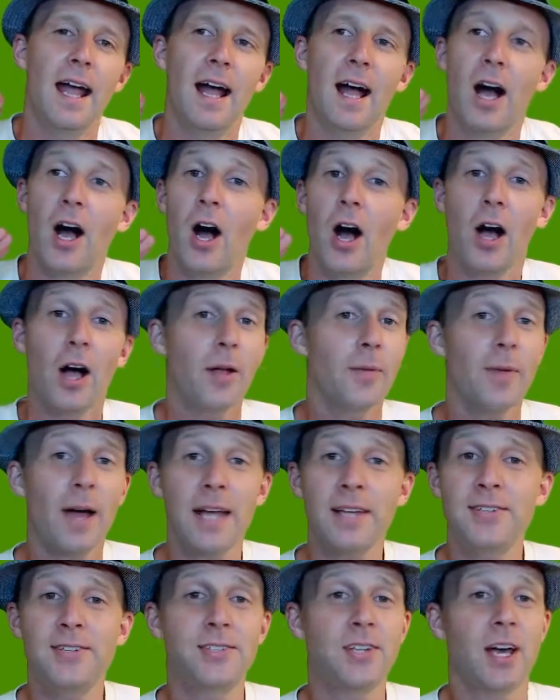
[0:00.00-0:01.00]
All
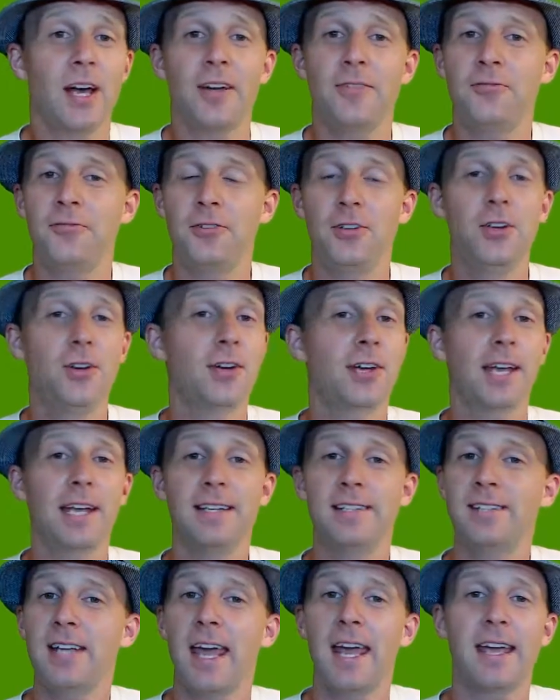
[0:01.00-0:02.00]
my stuff, you
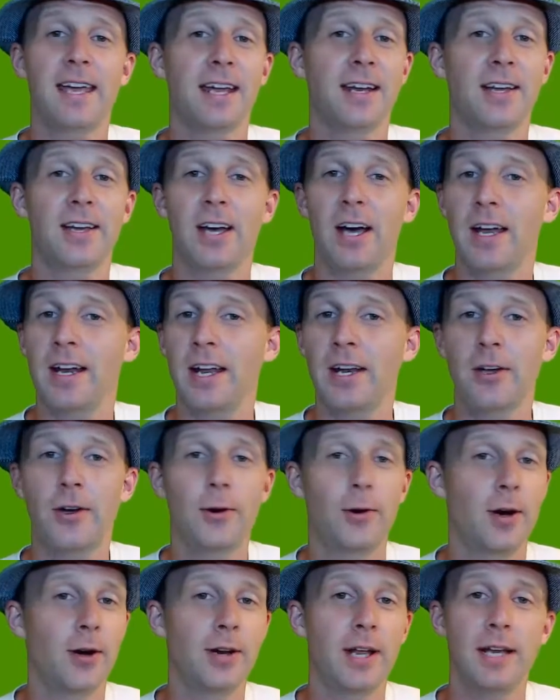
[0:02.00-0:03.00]
can take it, cut it,
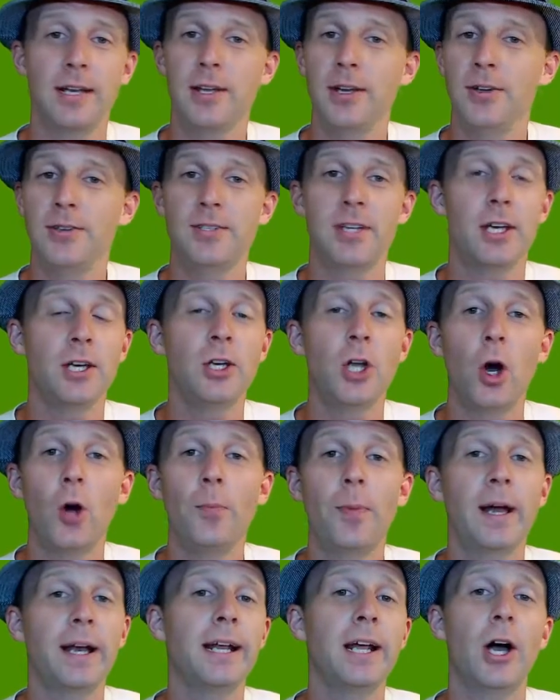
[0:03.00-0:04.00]
quote it, use it.
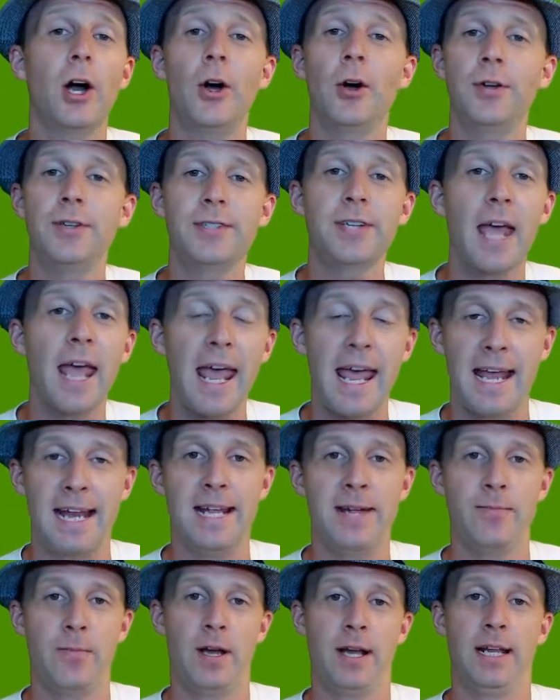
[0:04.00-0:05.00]
Nobody owes
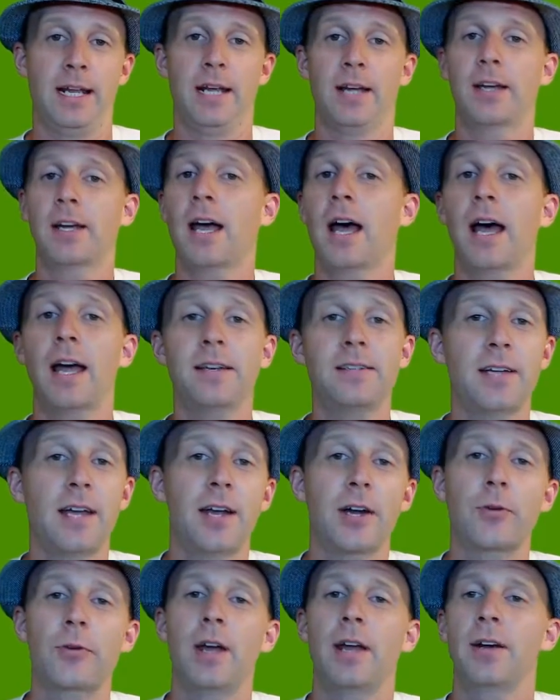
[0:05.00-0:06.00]
any money.
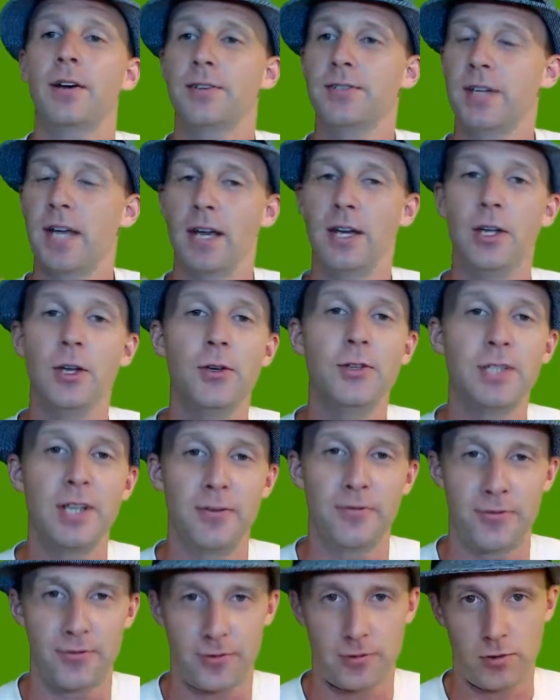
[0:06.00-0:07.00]
Content creators can use
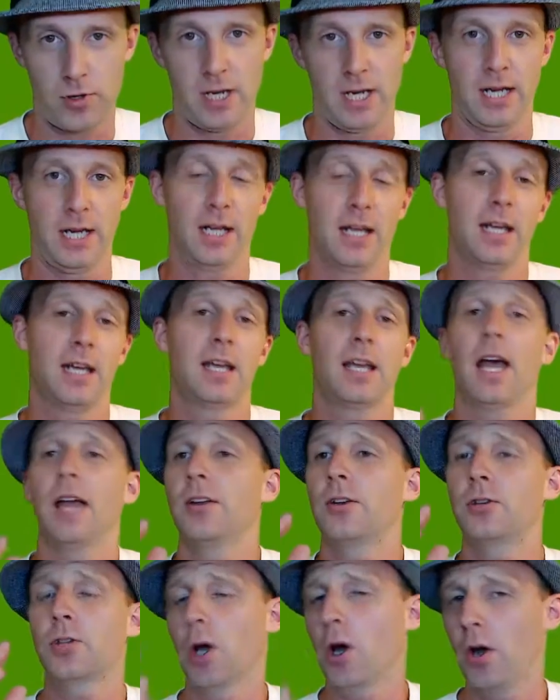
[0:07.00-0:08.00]
it free,
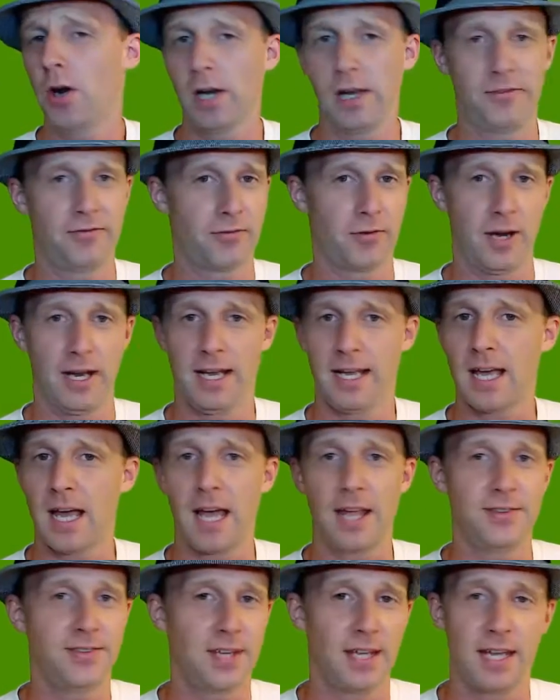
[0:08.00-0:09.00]
totally free.
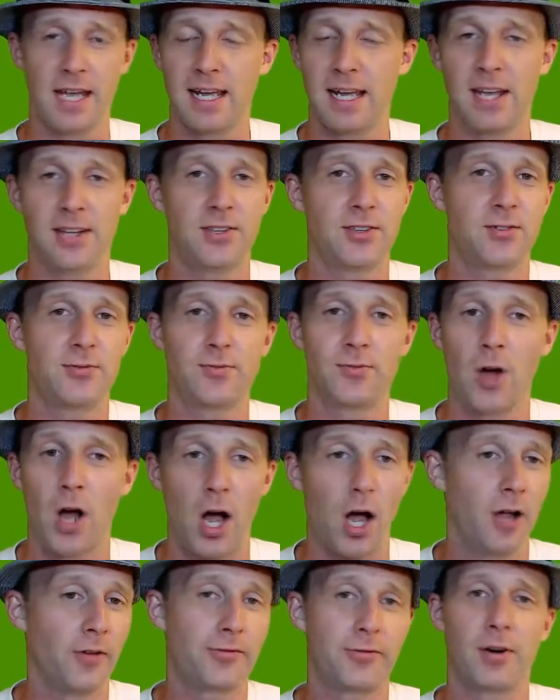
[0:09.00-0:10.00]
Content, like it's
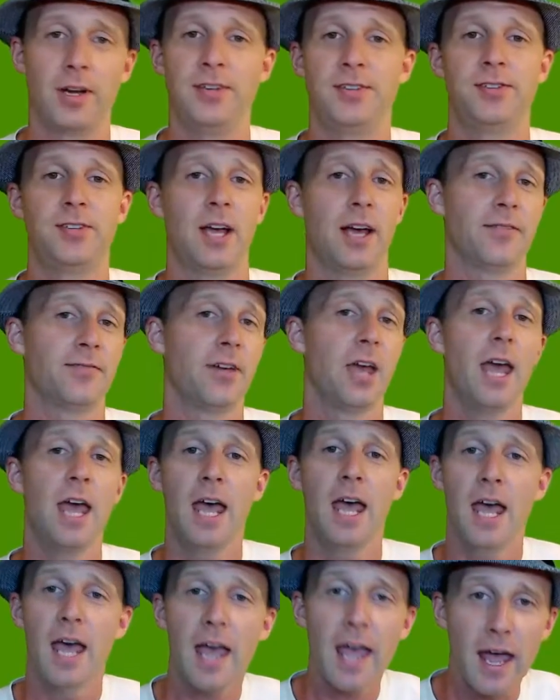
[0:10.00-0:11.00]
all free stuff.
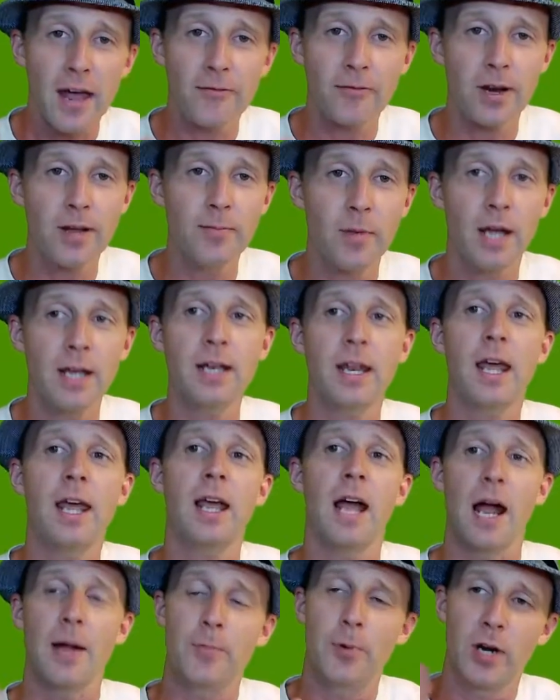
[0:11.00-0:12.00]
Every Monday,
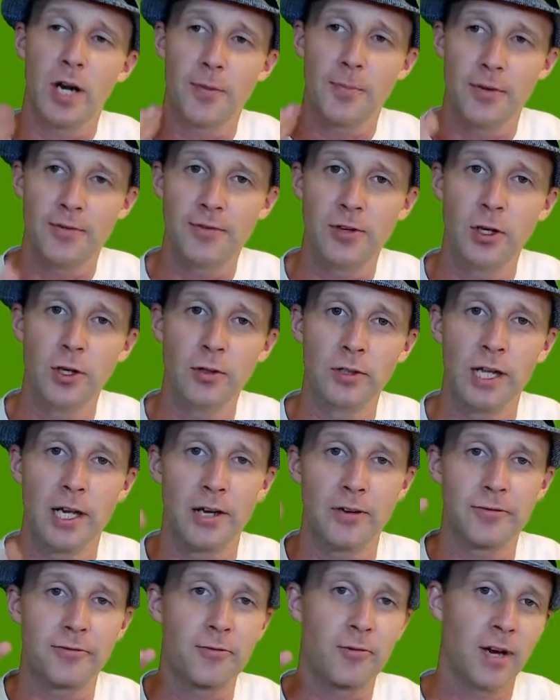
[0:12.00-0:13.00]
I put up a few
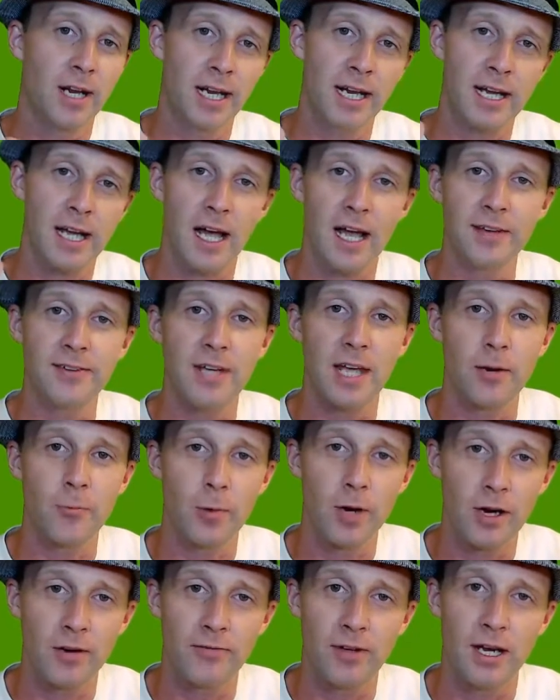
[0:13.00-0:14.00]
little free content,
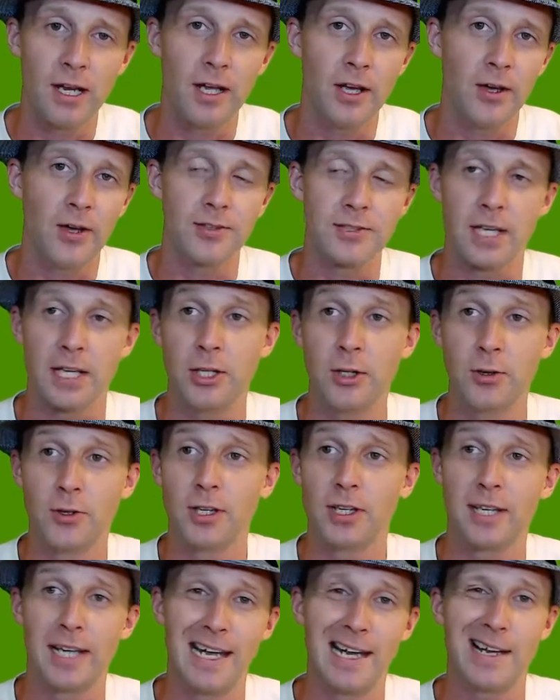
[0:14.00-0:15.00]
weird videos. Like you
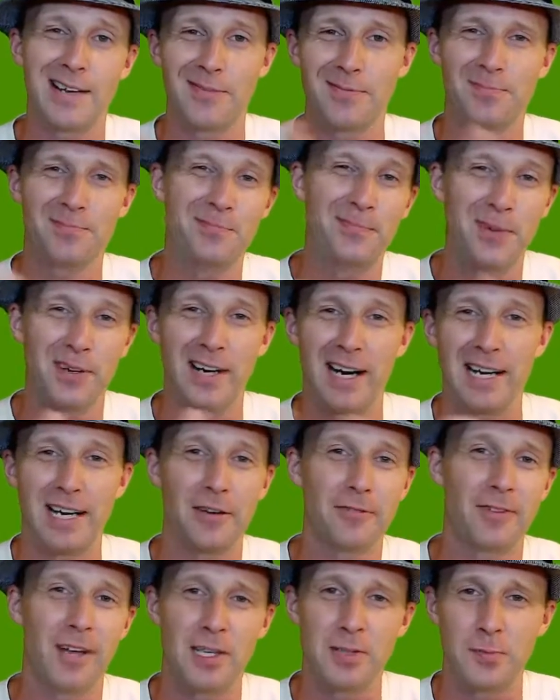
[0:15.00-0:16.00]
could like put it on your
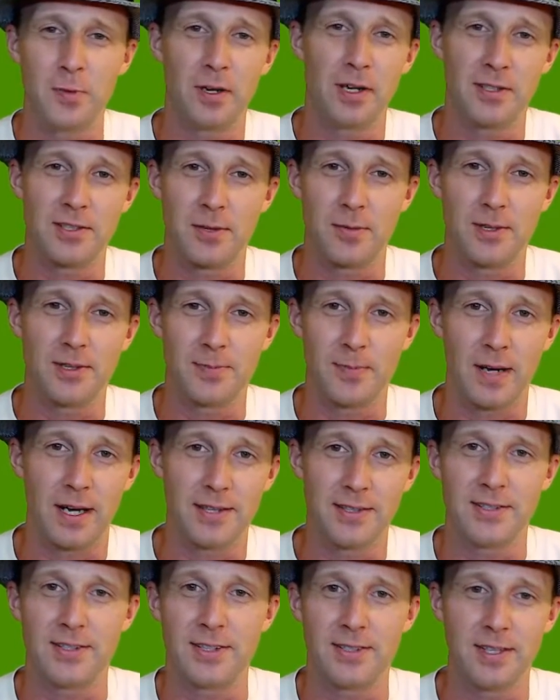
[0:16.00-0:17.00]
Facebook as a
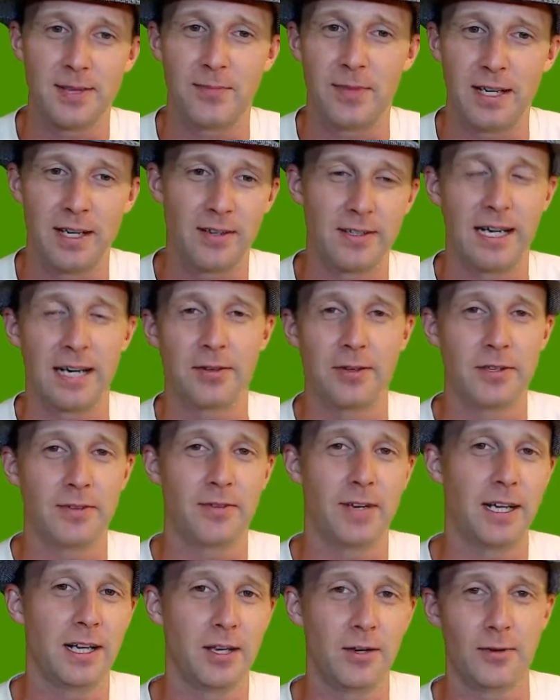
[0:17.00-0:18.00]
response to something or download the
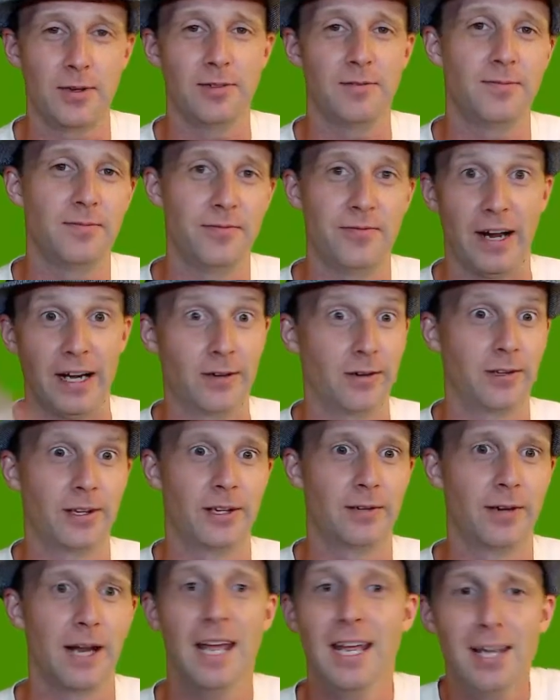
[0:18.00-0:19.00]
video and viral it
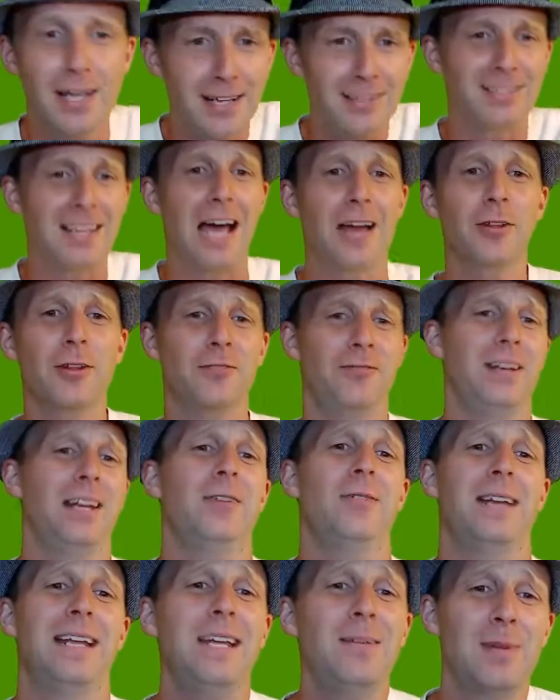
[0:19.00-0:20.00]
around. You can download the video
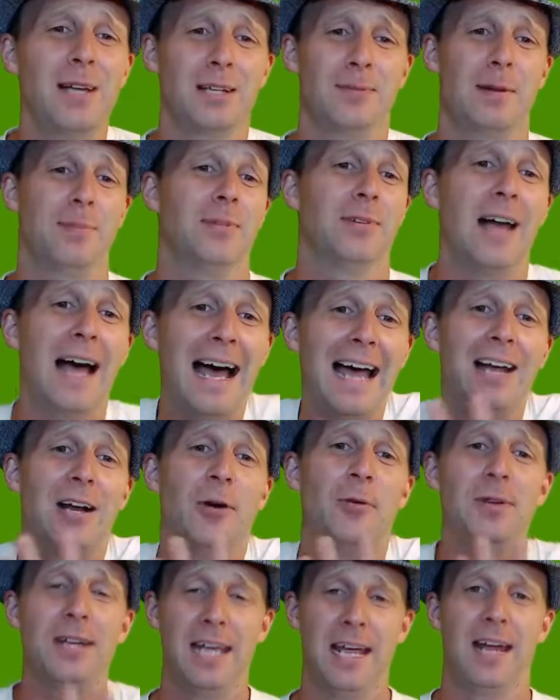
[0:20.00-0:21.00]
and email people. I
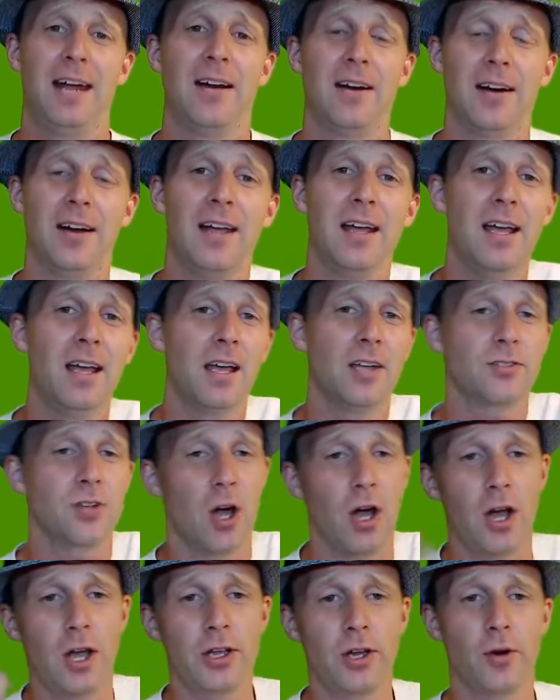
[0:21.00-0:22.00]
don't care. It's
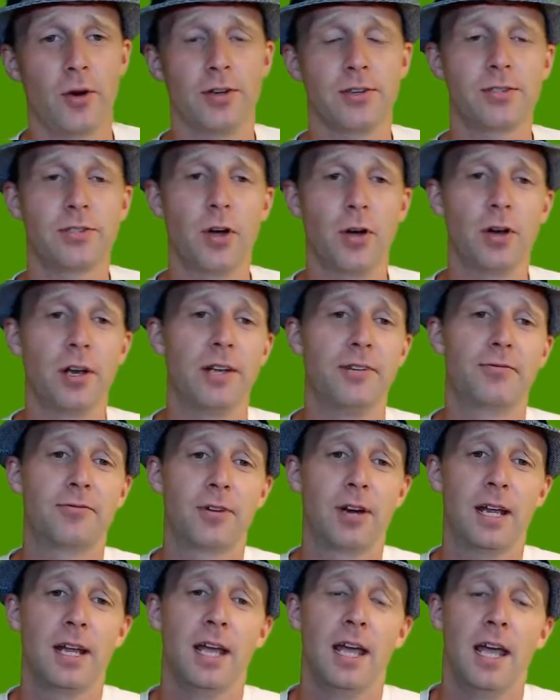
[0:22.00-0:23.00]
all yours, totally
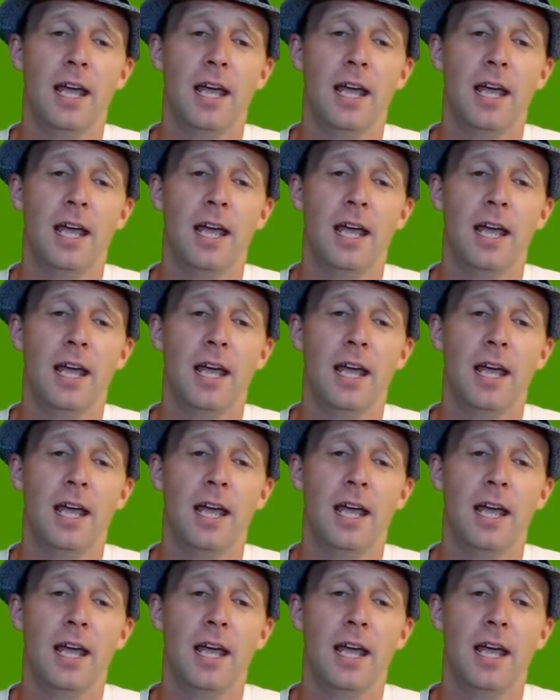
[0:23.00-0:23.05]
free.